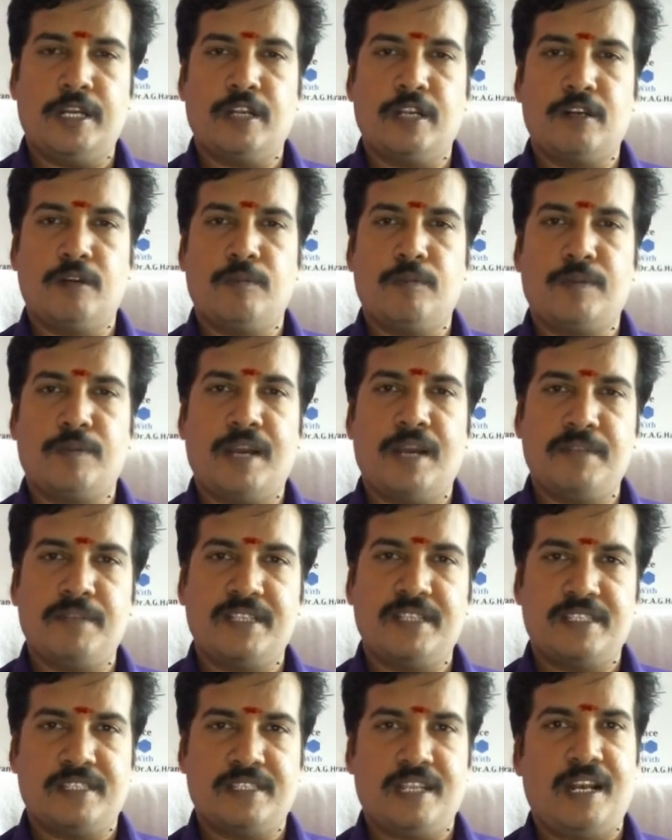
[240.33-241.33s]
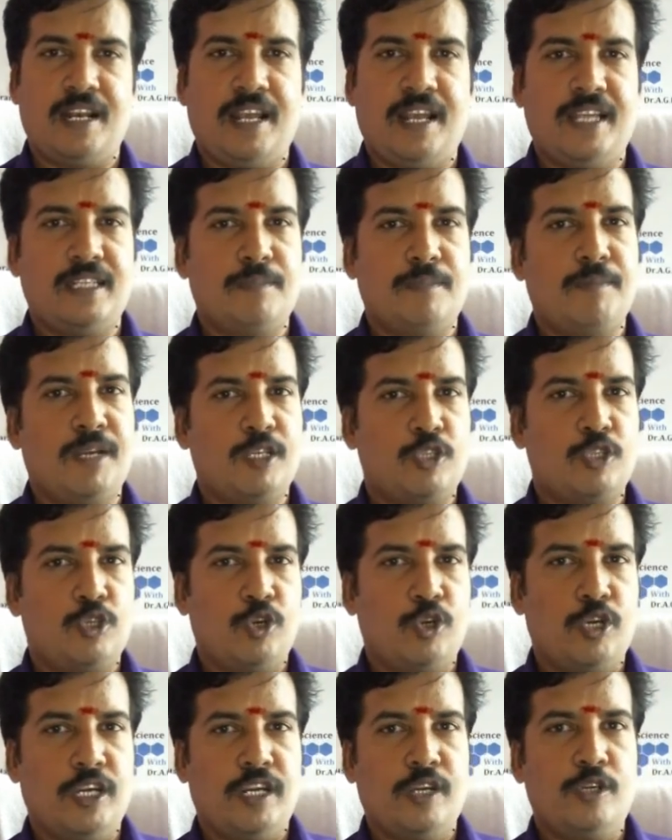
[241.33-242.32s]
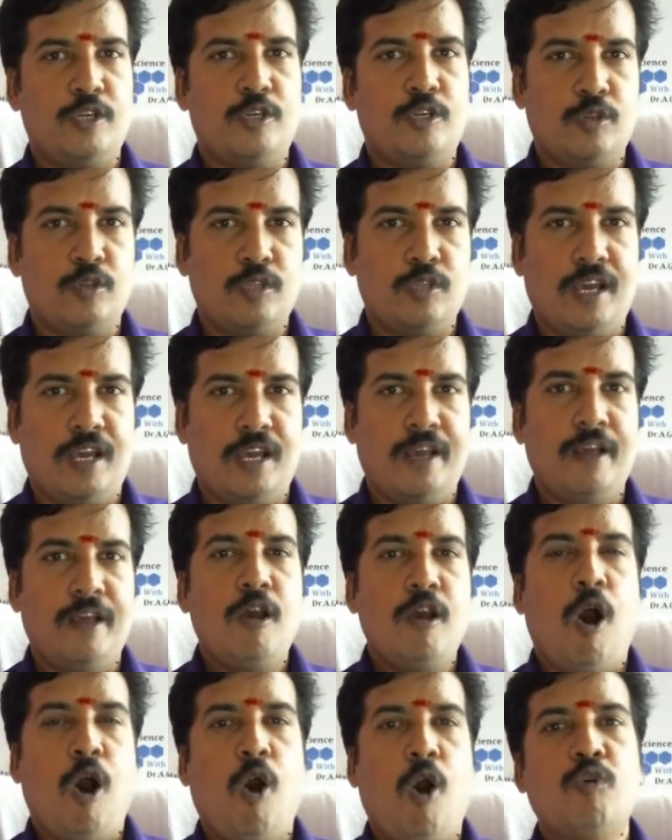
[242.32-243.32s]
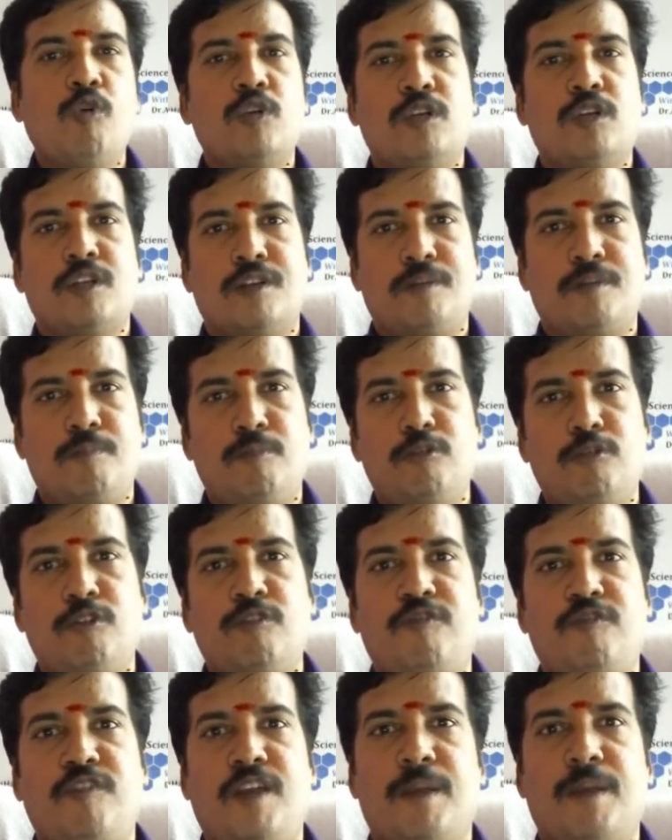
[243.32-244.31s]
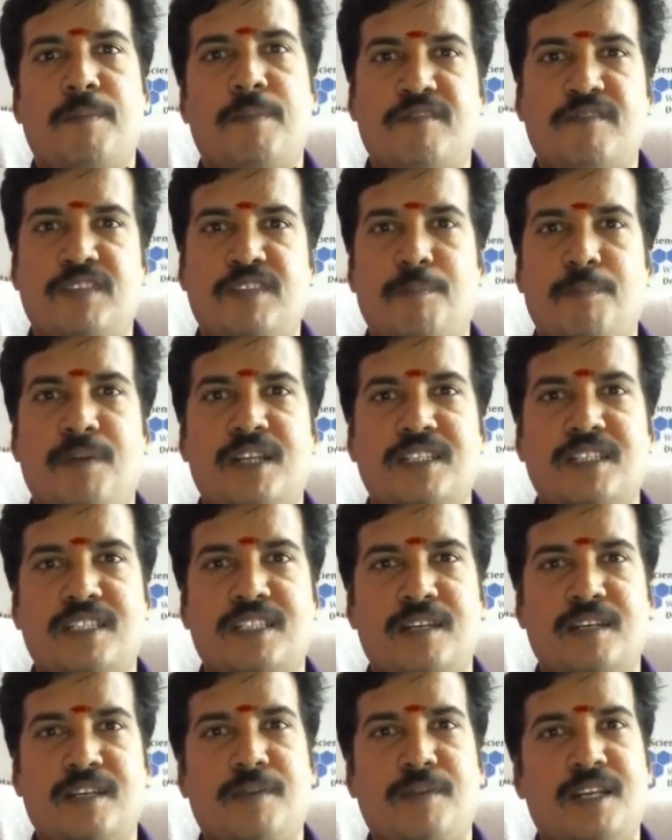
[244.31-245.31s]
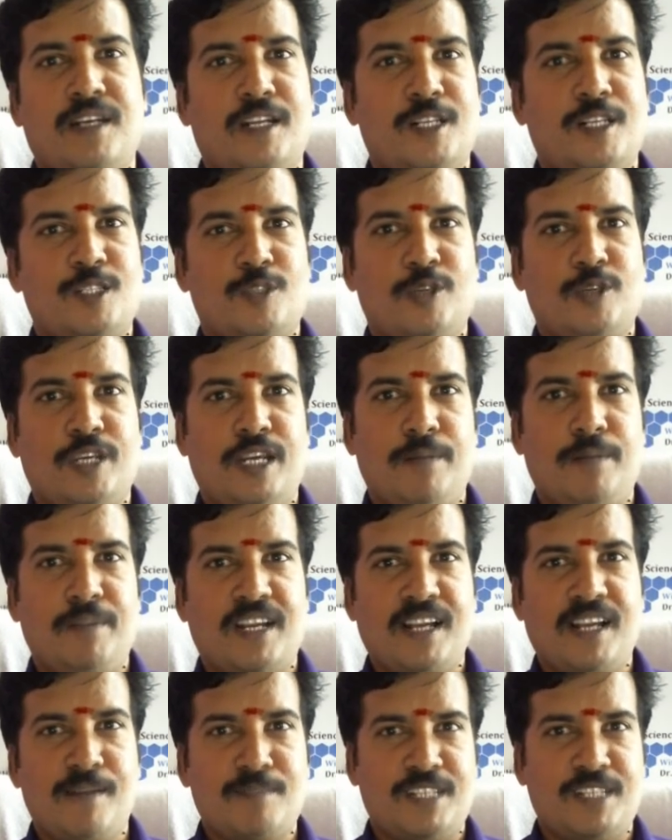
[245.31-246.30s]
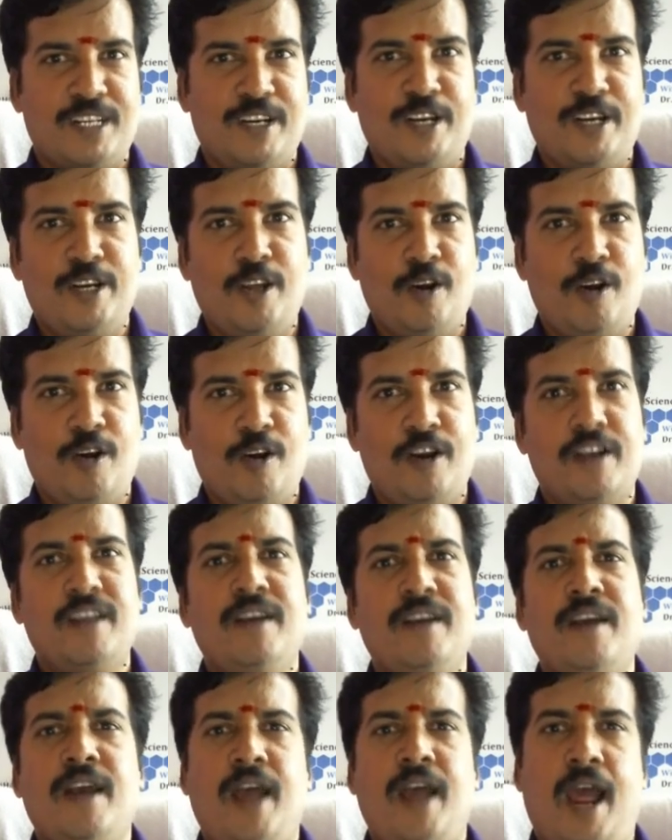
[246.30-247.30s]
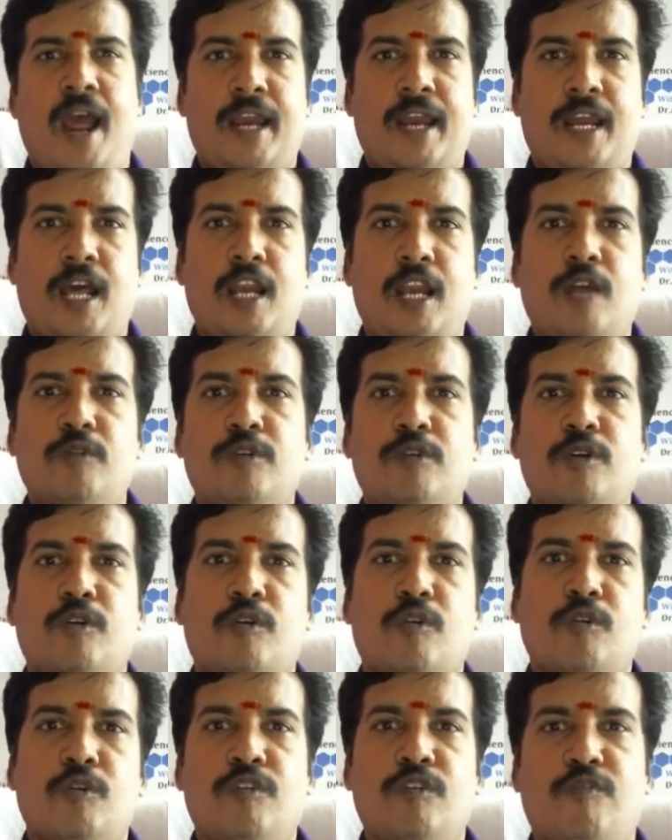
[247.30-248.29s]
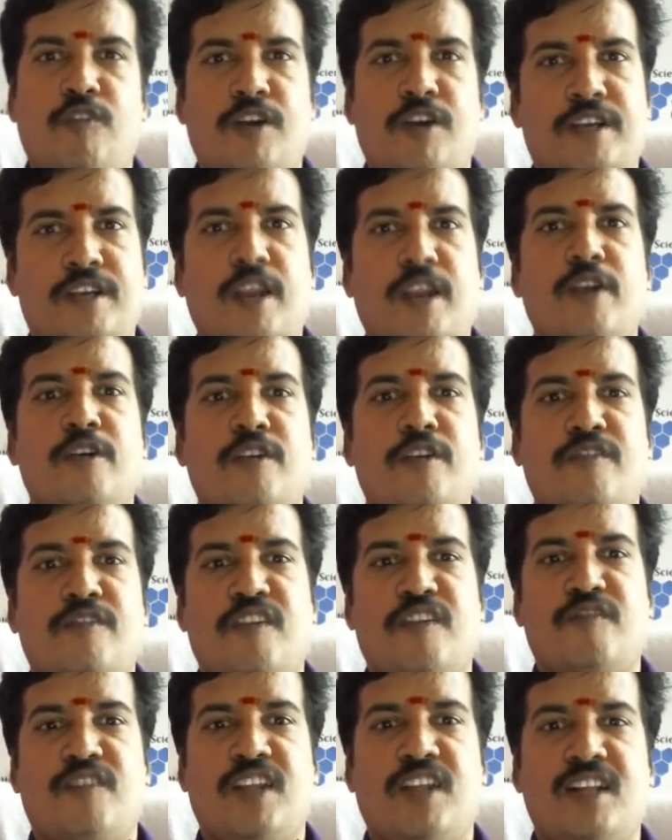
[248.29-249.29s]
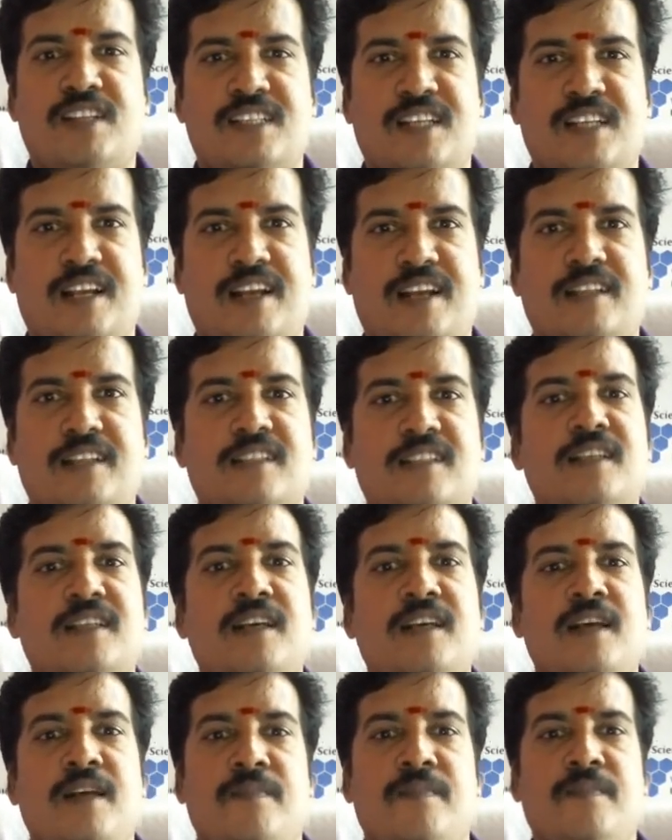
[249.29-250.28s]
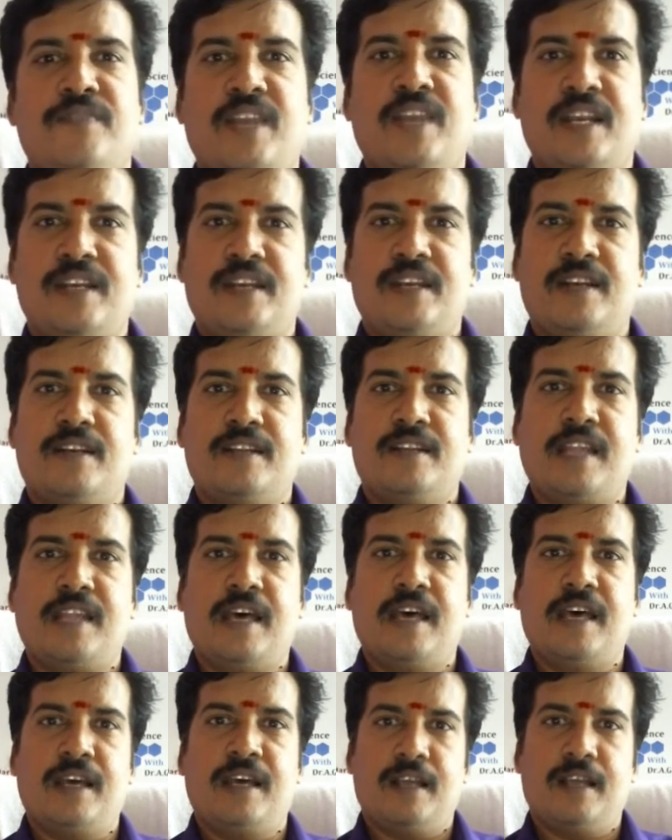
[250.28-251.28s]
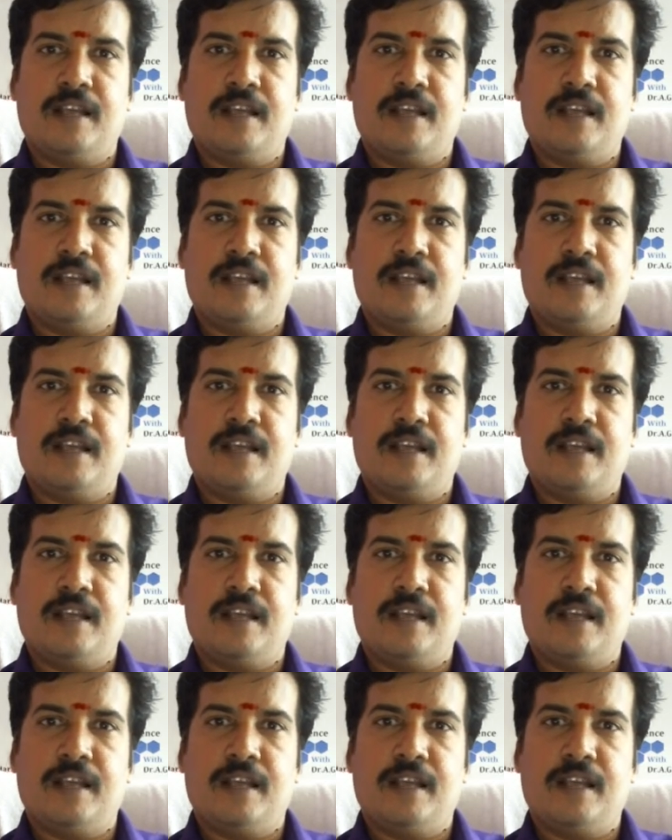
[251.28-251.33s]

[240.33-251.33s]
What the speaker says: loop can be sterilized by showing into the outer blue flame of the Bunsen burner, so it becomes red hot and allowed to cool for 10 to 15 seconds. Then the